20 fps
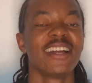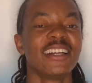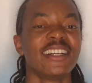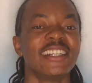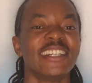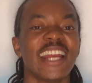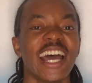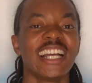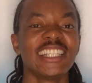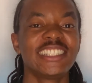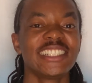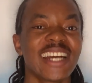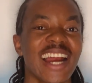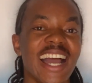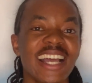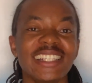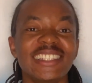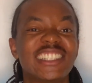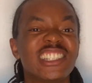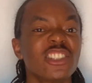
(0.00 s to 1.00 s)

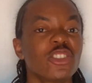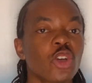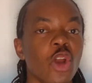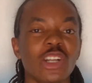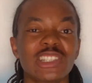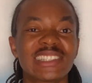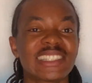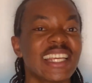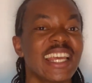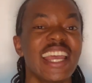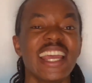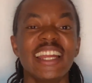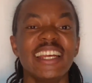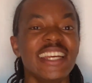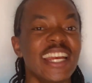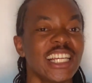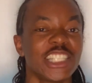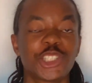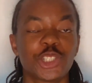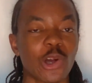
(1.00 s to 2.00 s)
Nigeria is not a
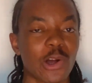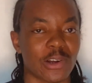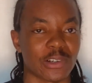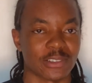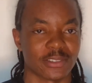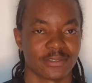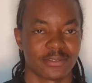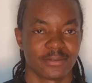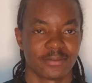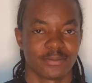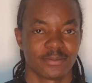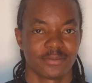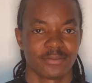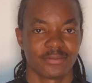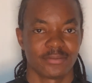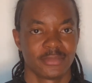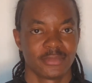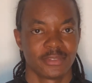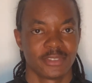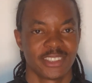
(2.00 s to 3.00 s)
nation.
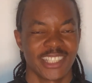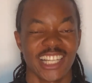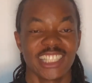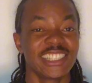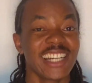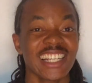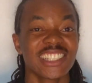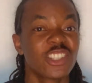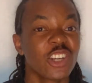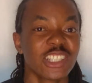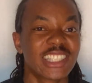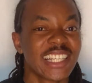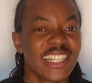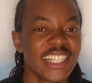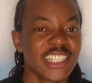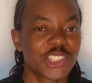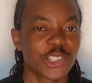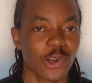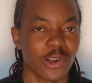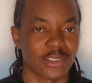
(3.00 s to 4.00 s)
Nigeria is not a
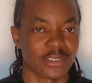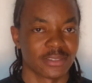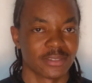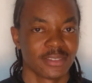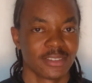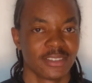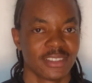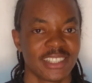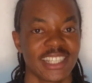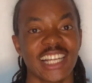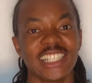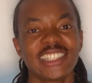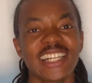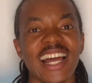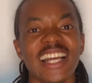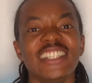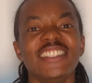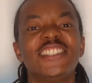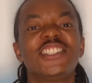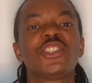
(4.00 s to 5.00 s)
nation.
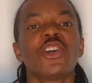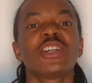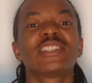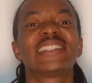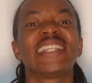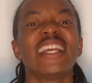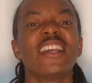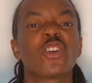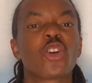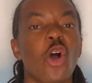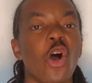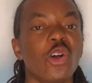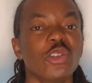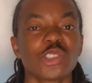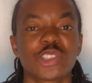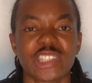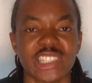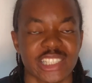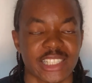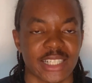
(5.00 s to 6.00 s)
Nigeria is just a
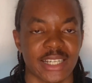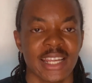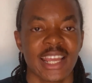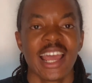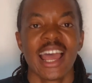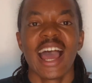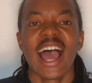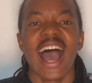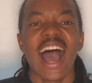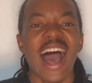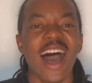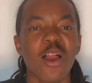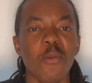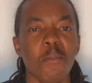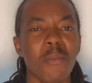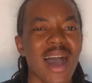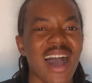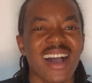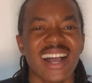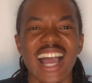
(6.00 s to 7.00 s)
country,
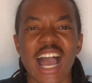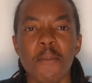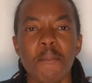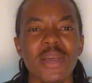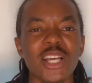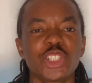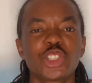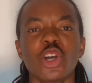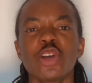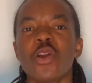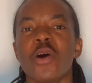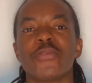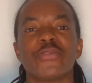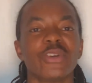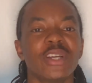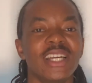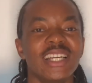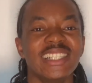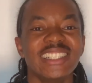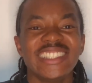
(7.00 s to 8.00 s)
amalgamation
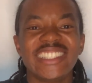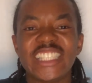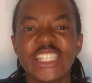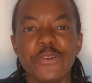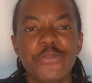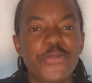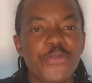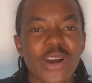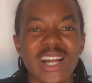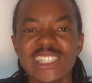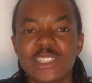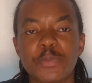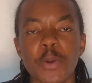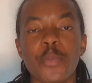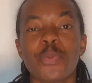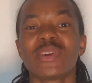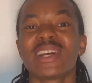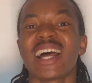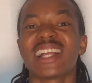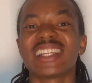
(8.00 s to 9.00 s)
of different
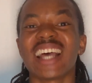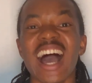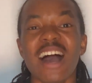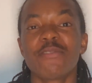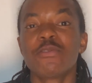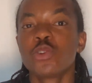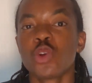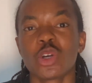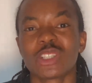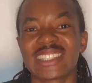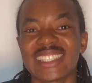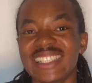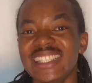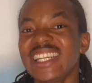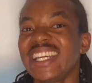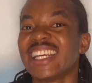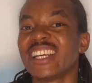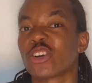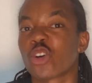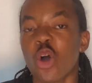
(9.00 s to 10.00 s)
people that have
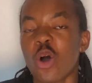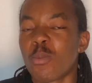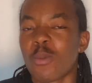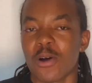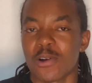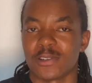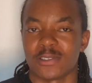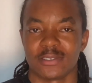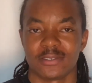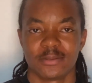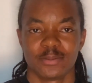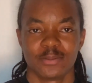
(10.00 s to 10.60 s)
nothing in common.